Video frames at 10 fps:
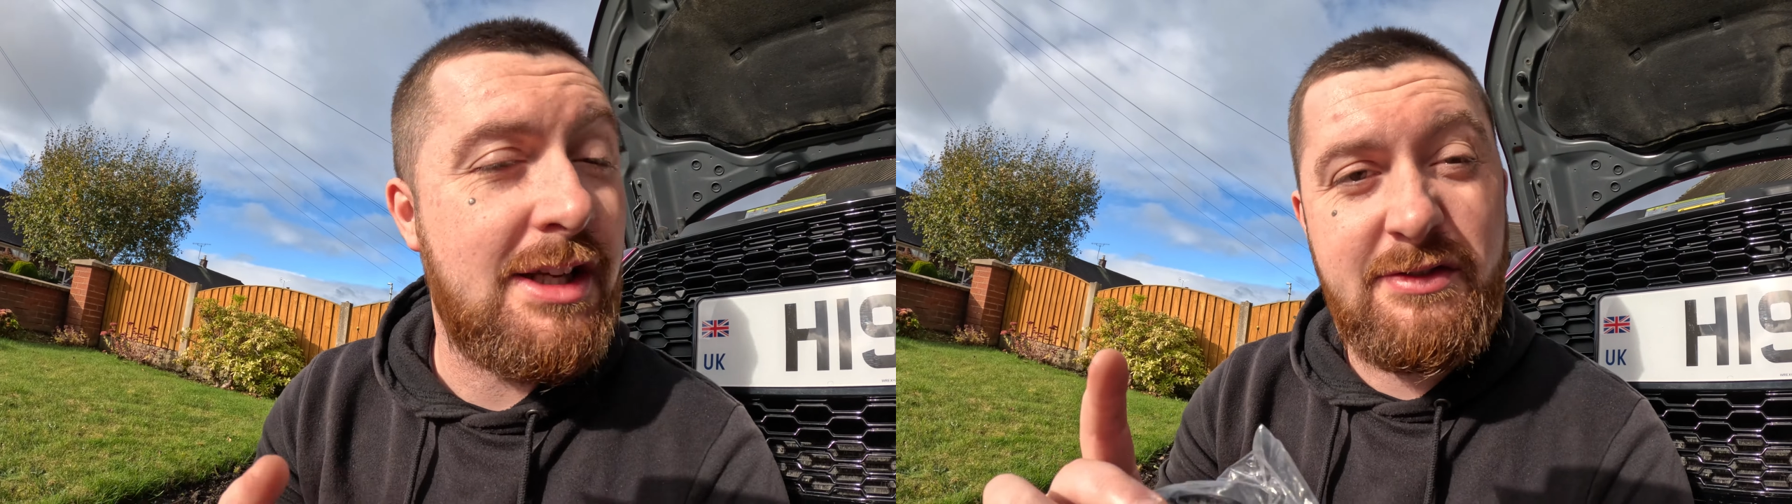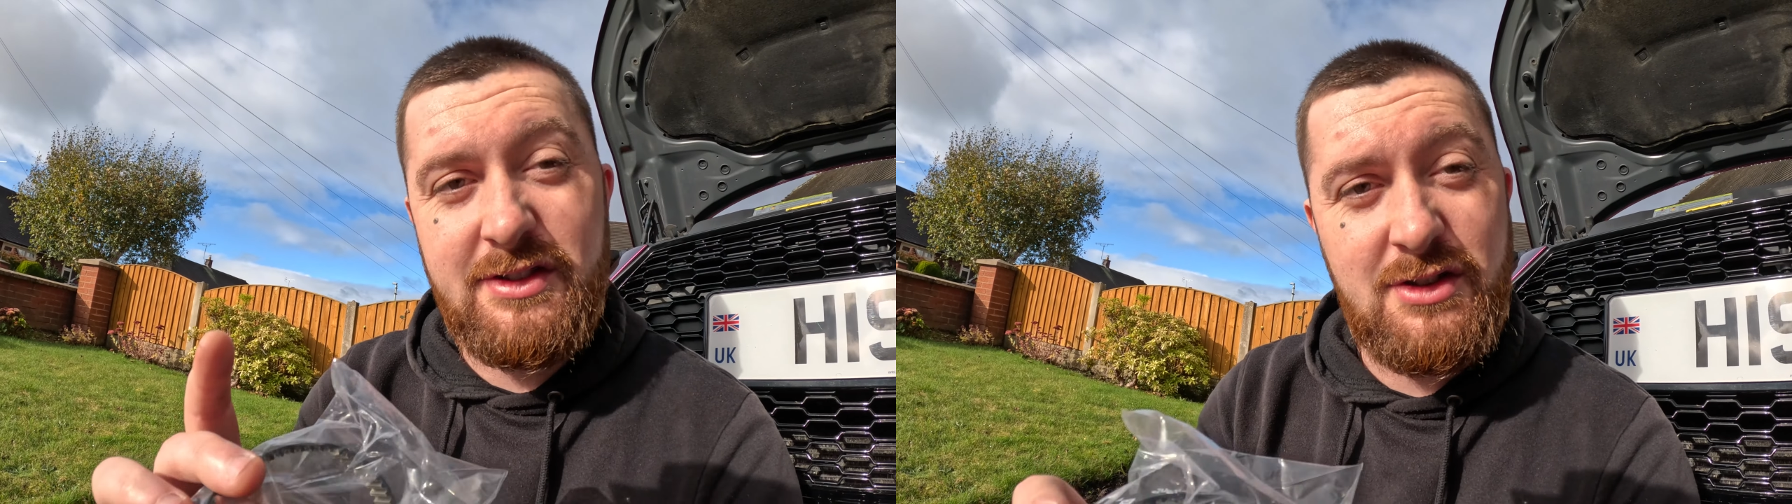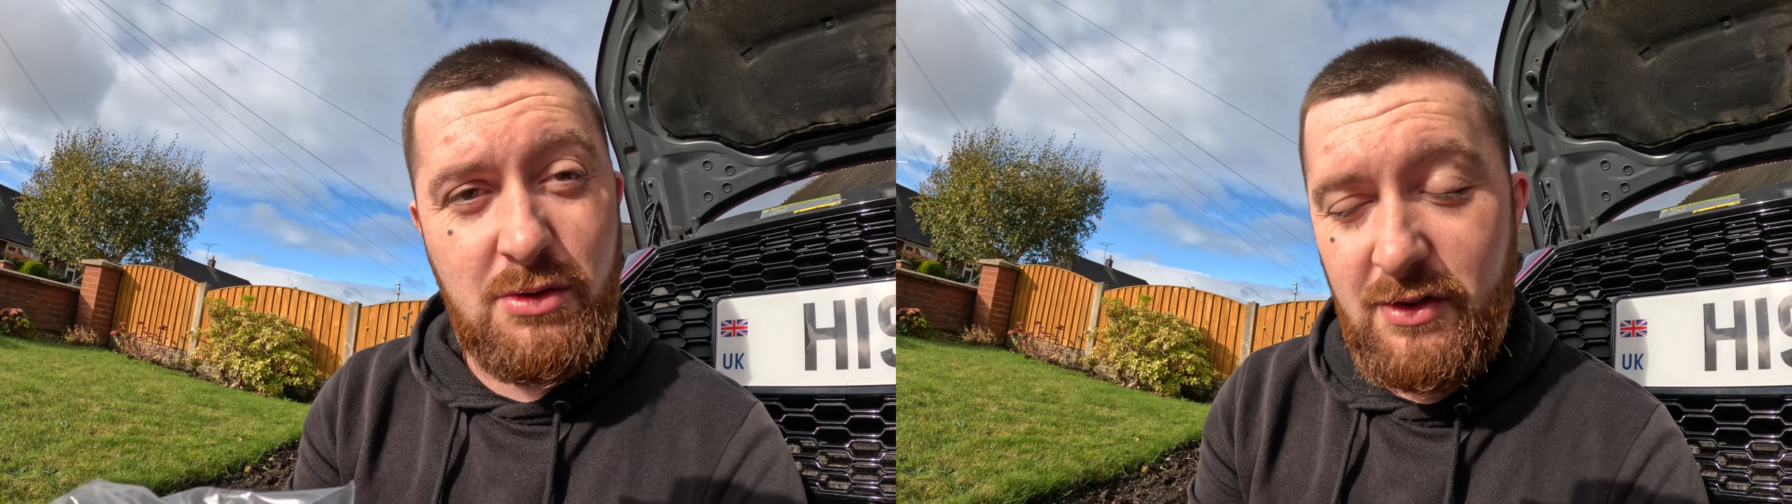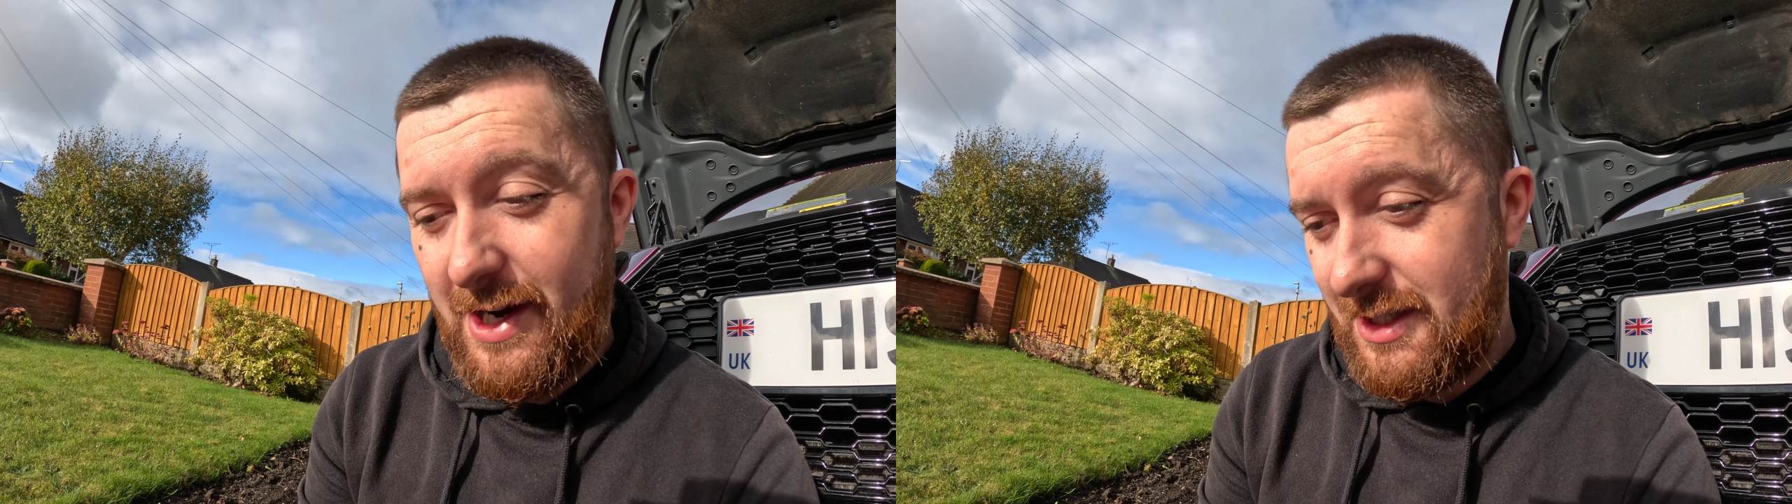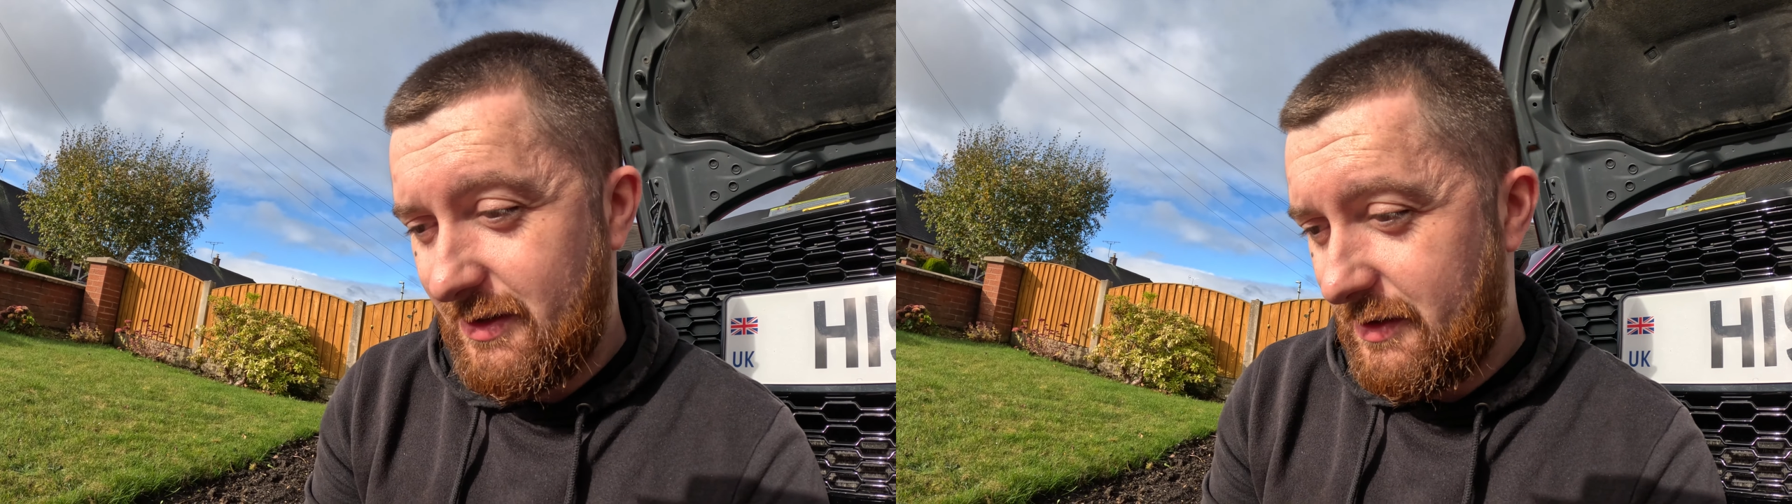If there's no
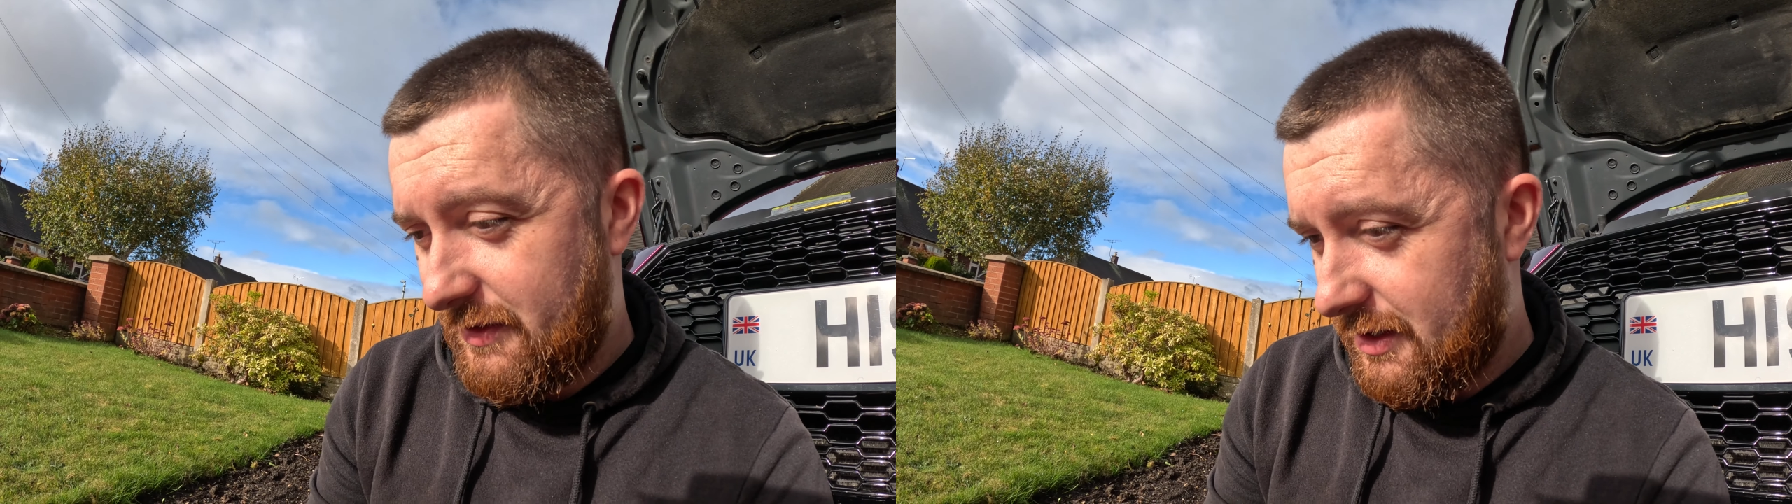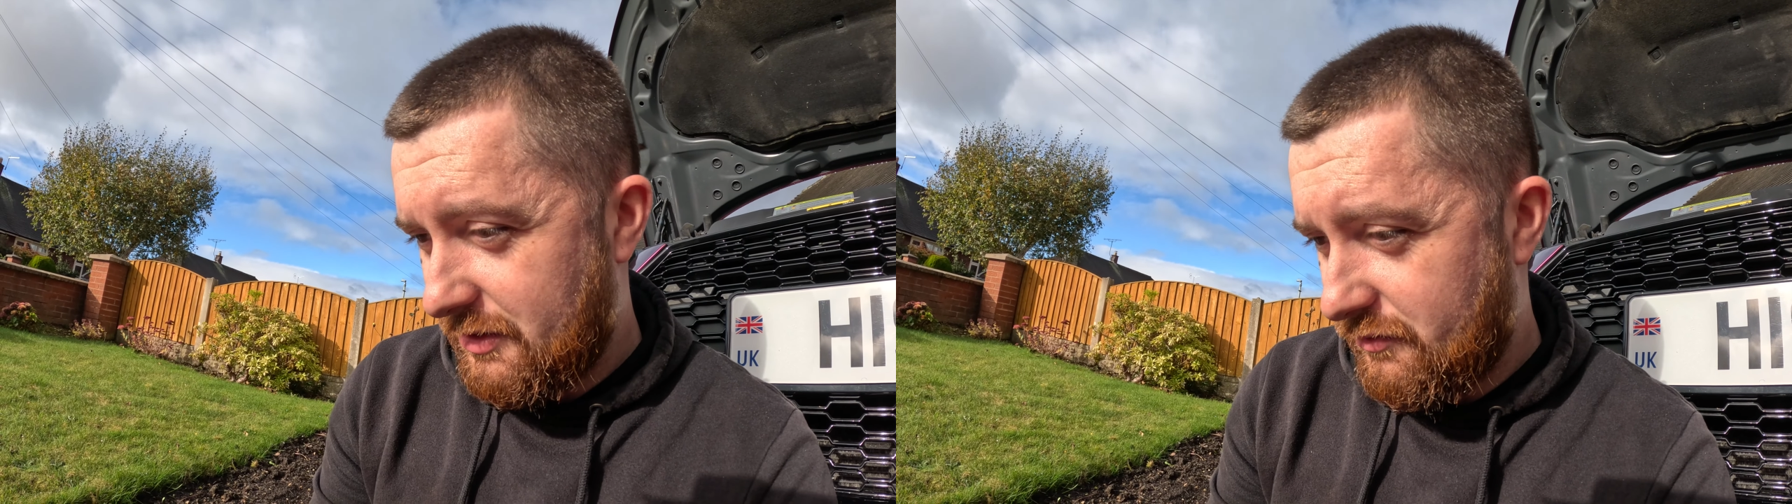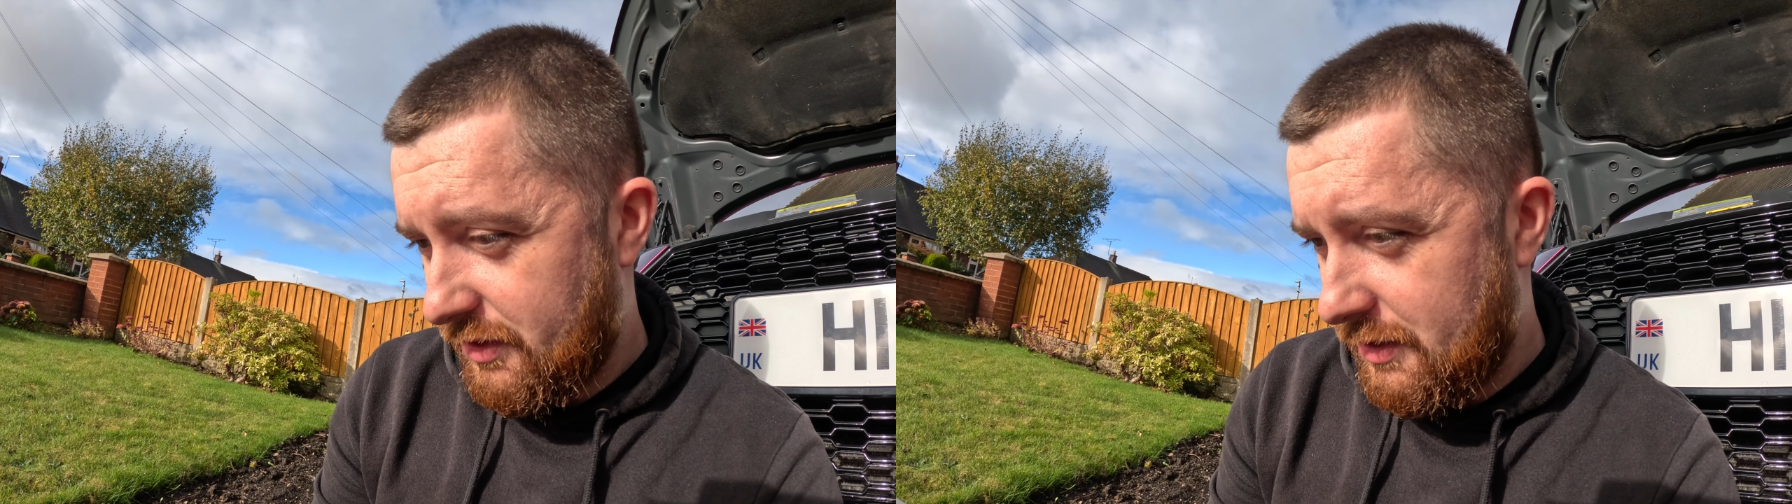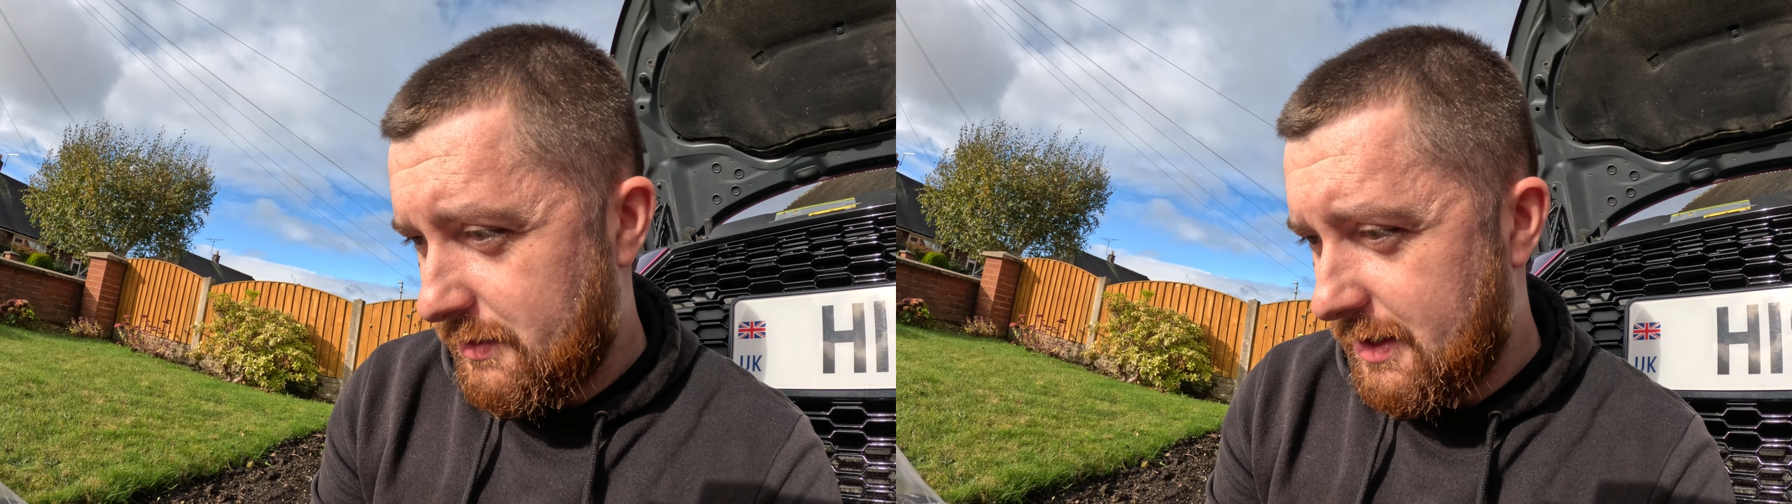cracks or anything, I'll just reuse